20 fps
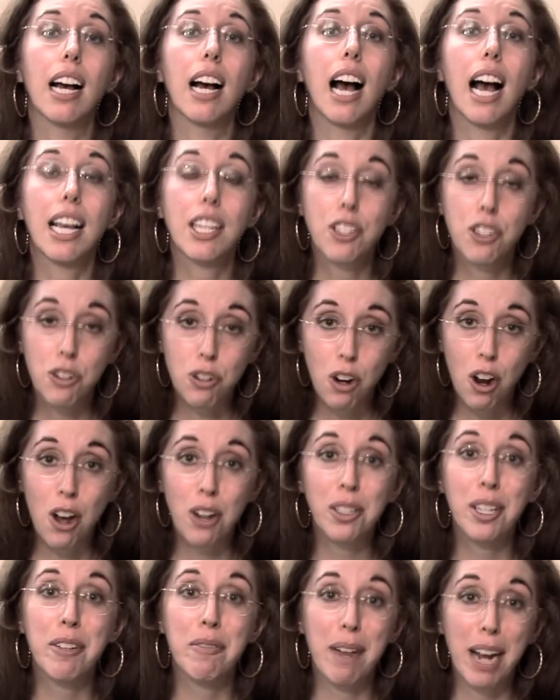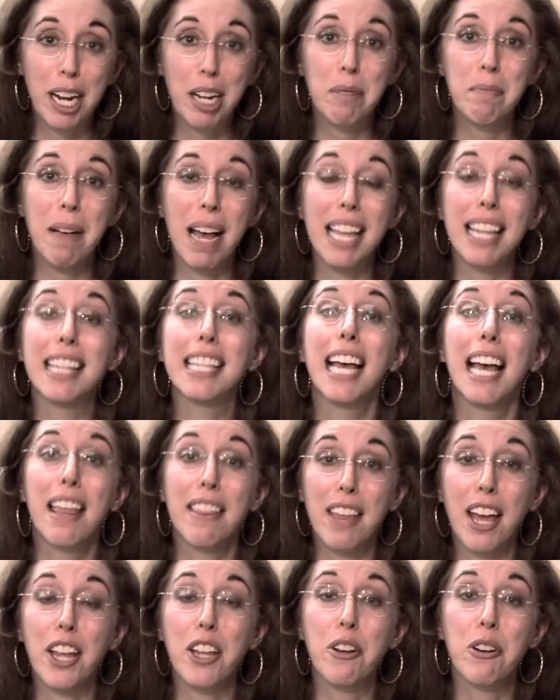I strongly recommend
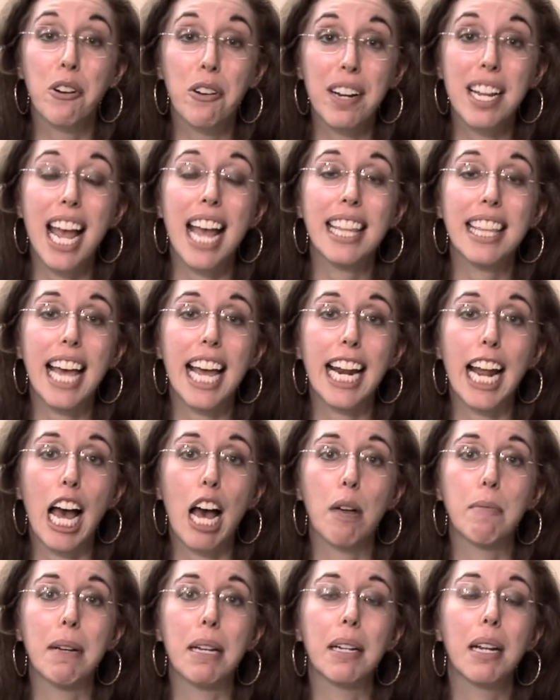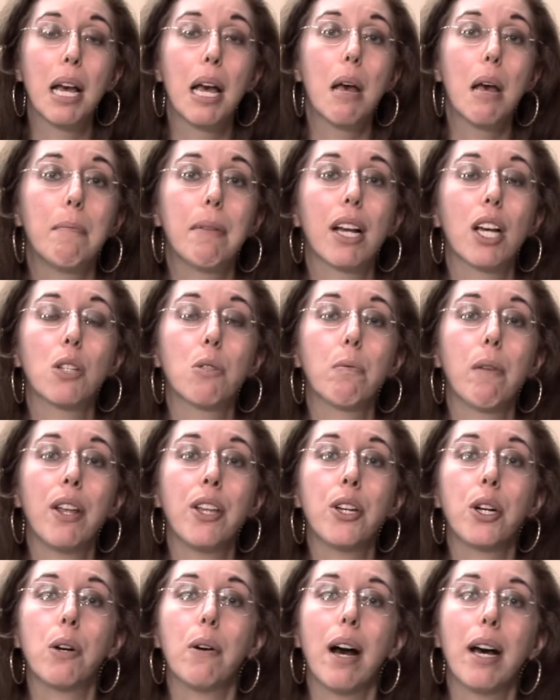that you create that habit, because when
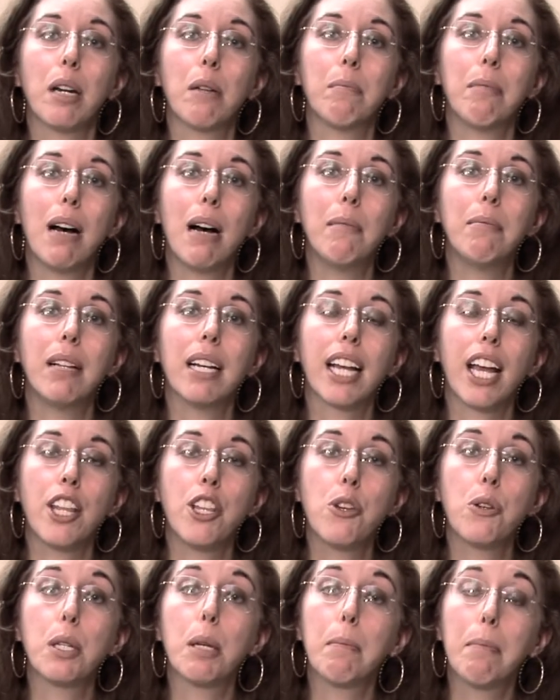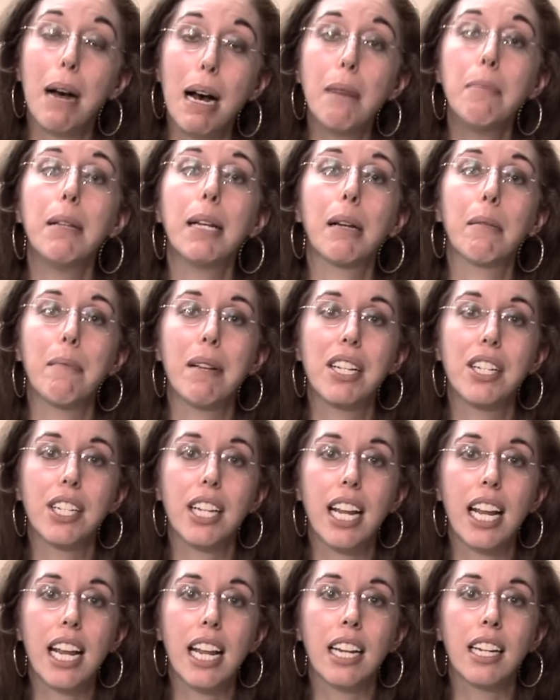you go out in public and use a public
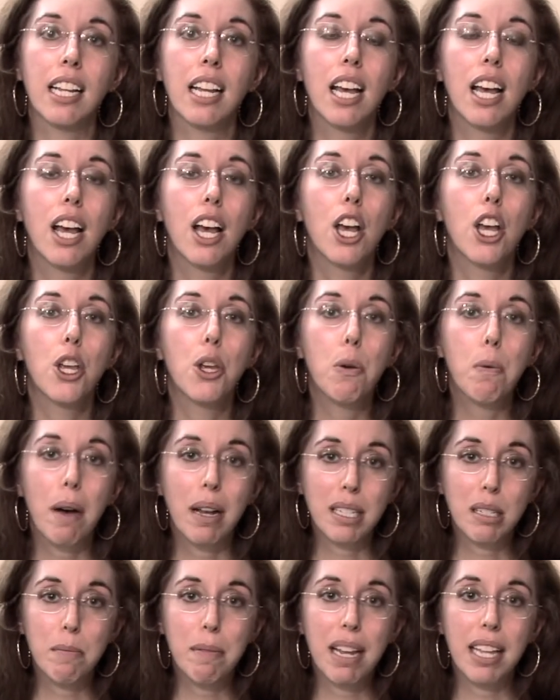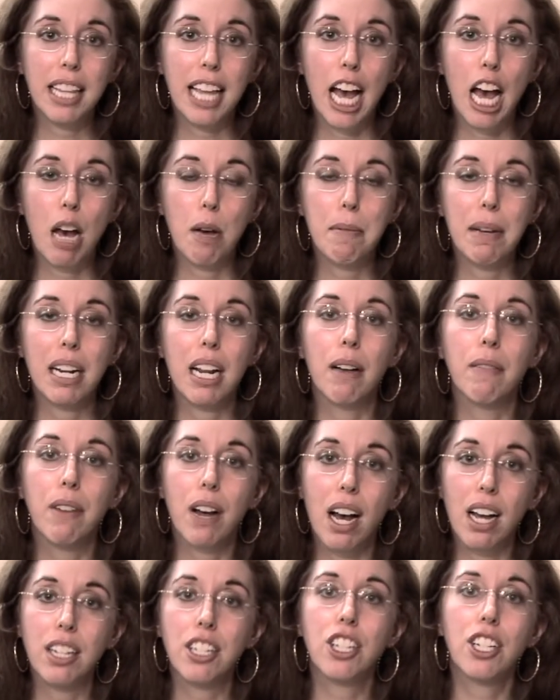machine, you want to be in the habit of
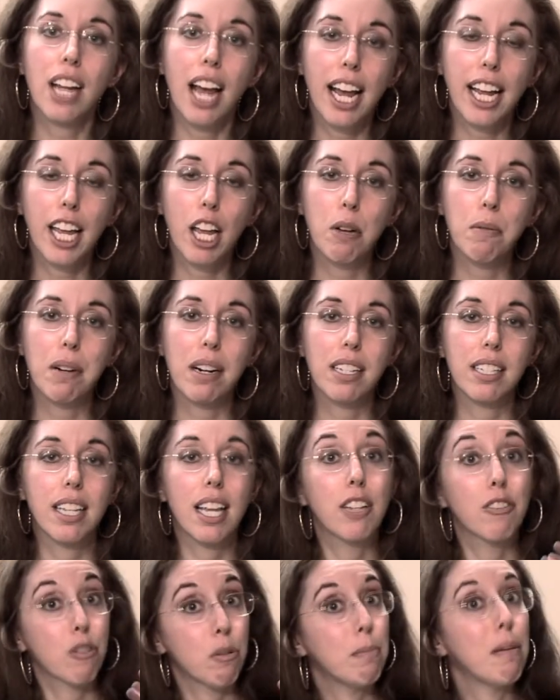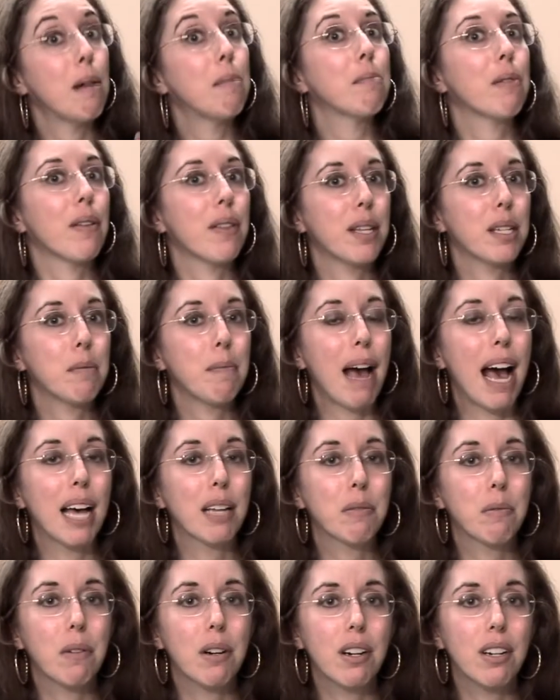unchecking where it says remember this
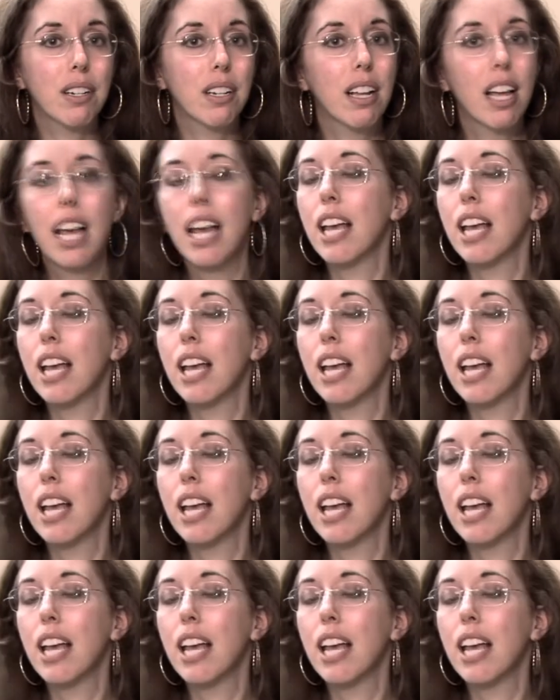password.